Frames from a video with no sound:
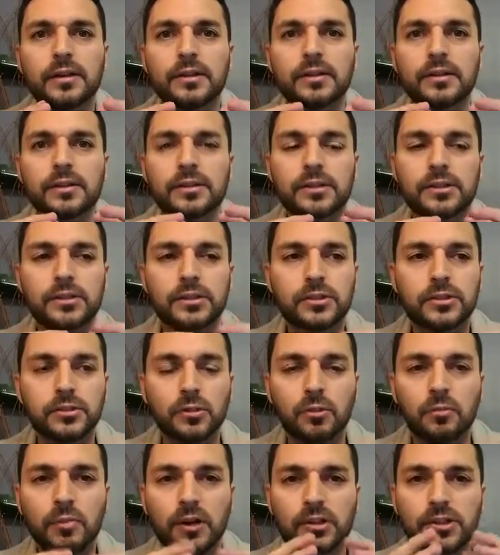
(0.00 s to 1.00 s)

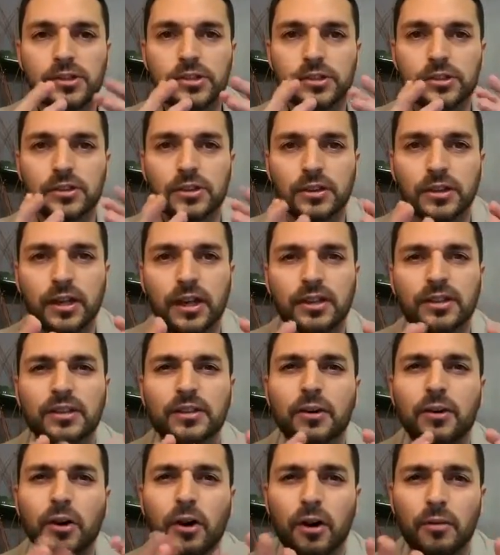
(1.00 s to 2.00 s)
so much, not
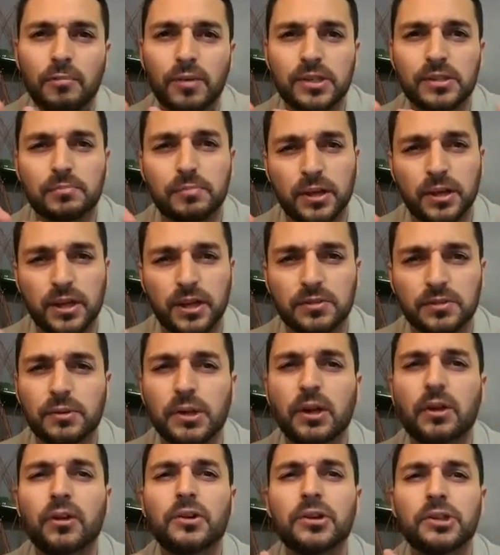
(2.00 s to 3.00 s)
garbage, because we
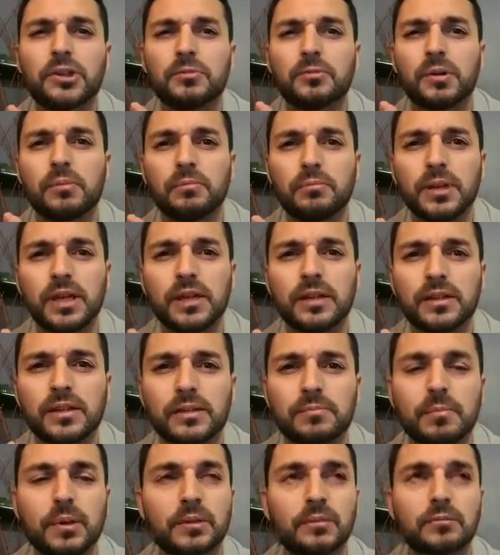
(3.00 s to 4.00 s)
are human beings, but